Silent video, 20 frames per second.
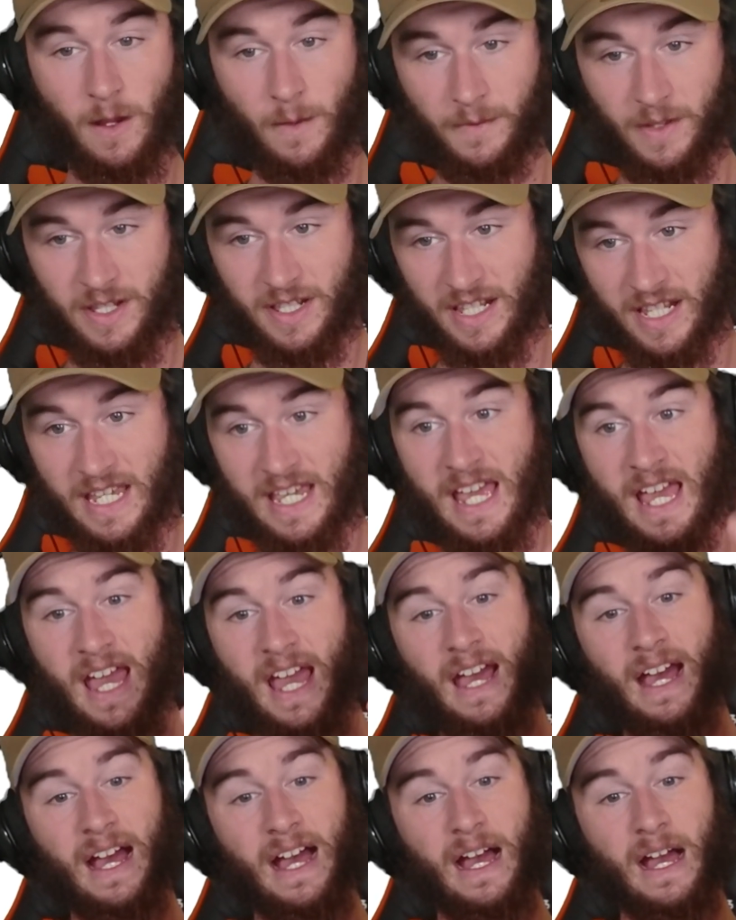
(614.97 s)
Obviously,
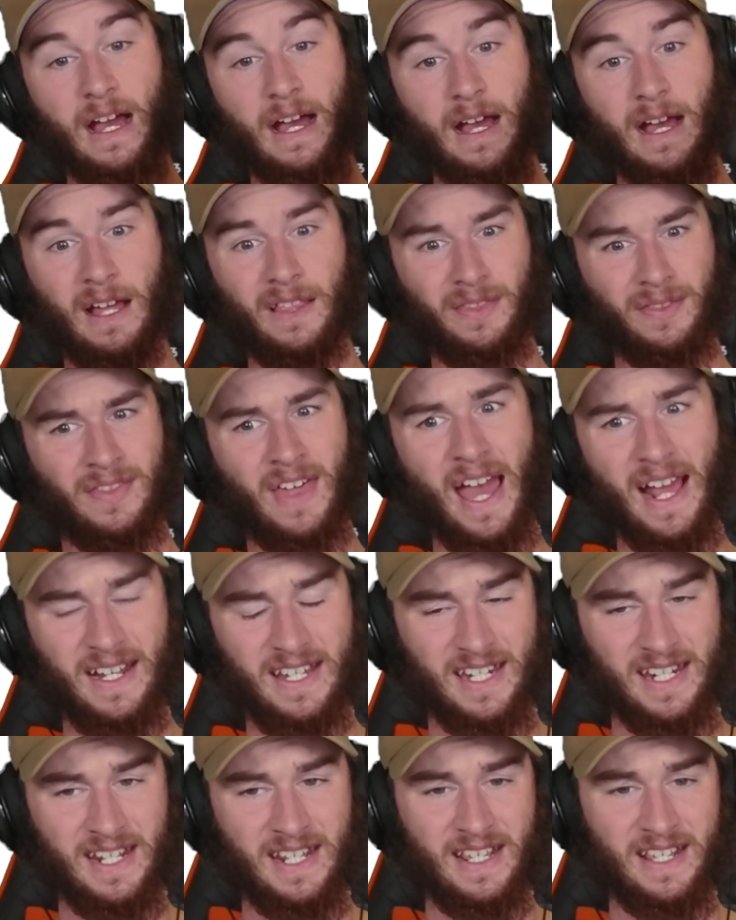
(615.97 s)

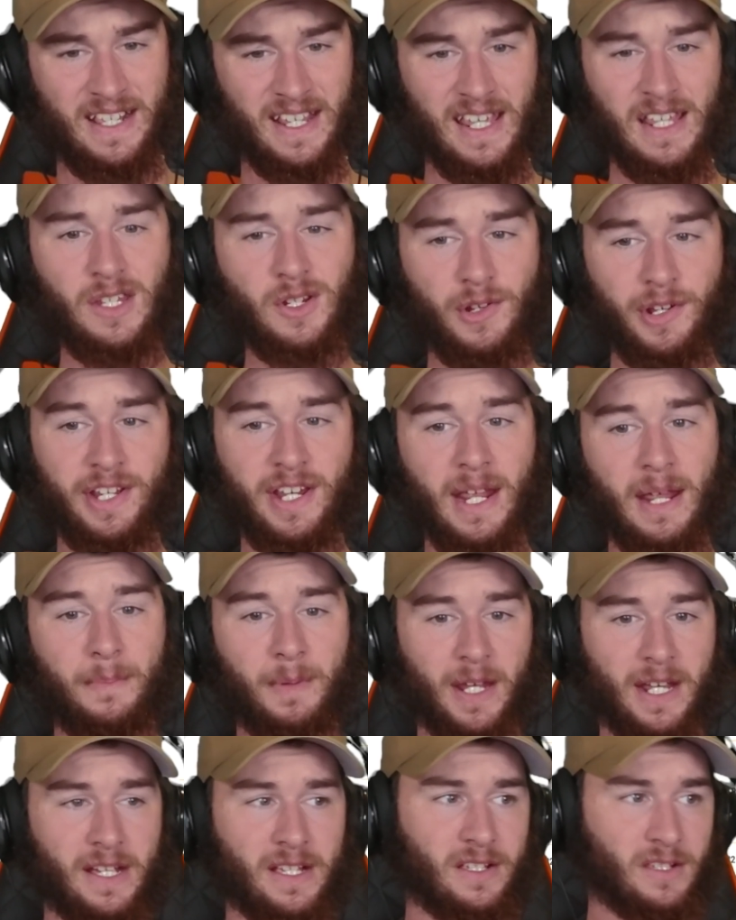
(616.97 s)
that is interesting
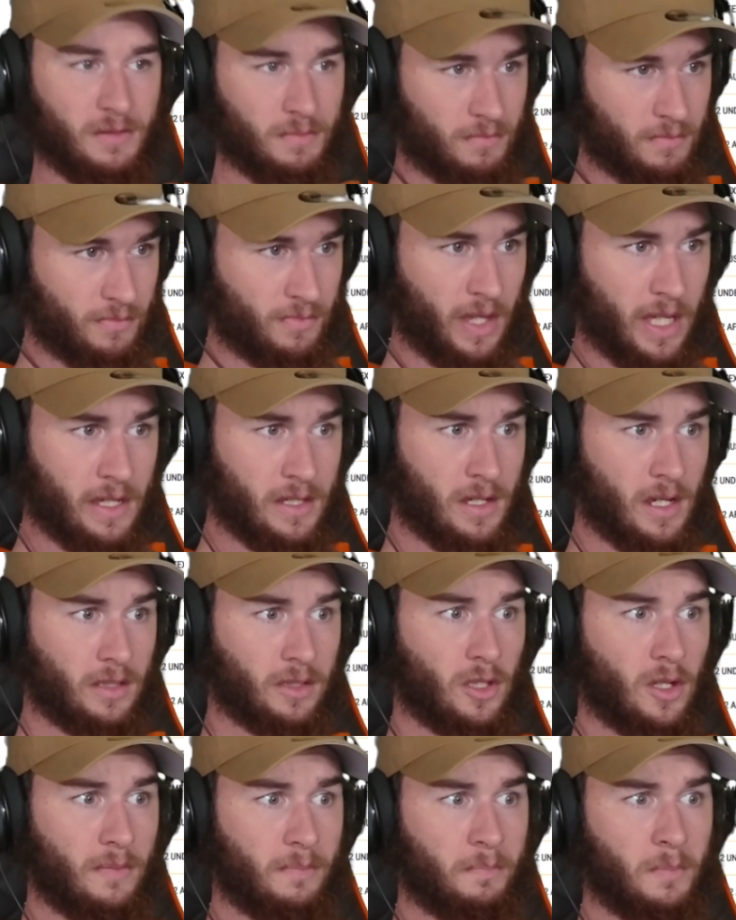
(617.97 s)
because there's a
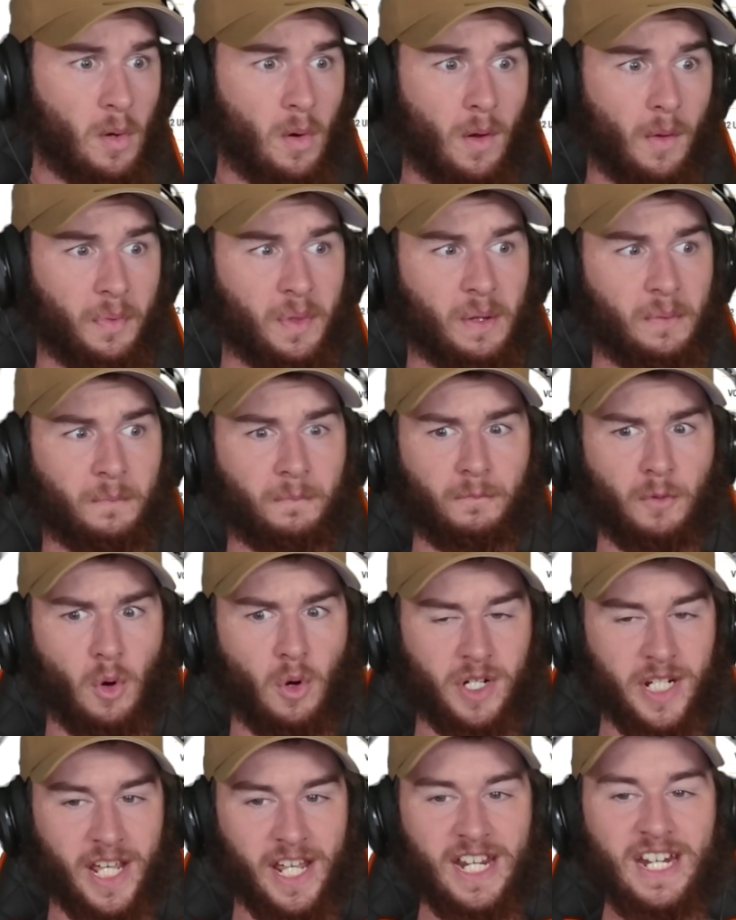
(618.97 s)
lot more than
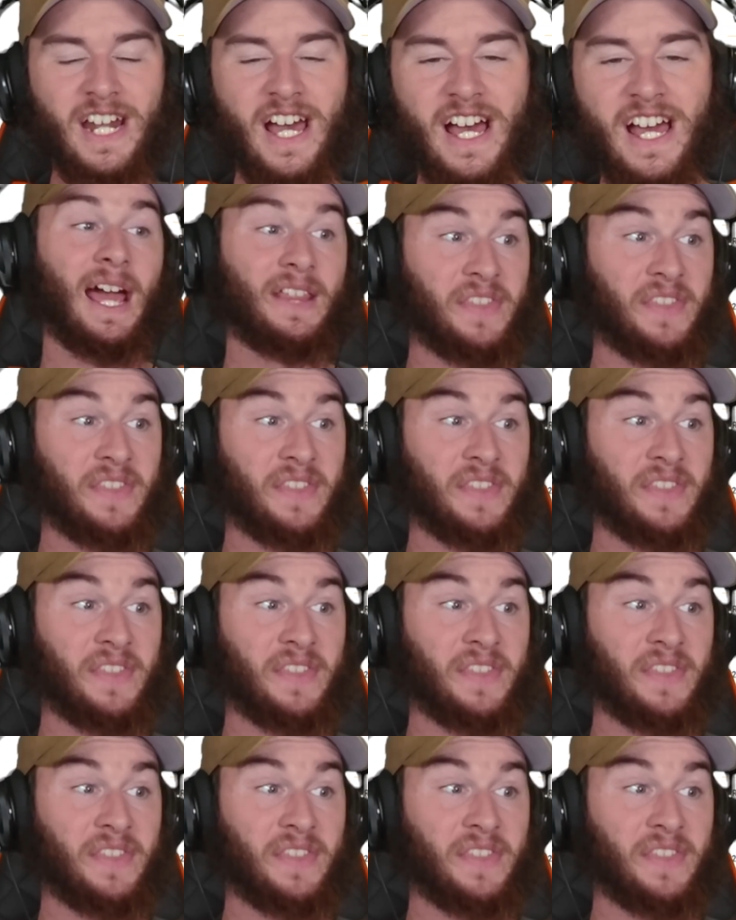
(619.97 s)
14.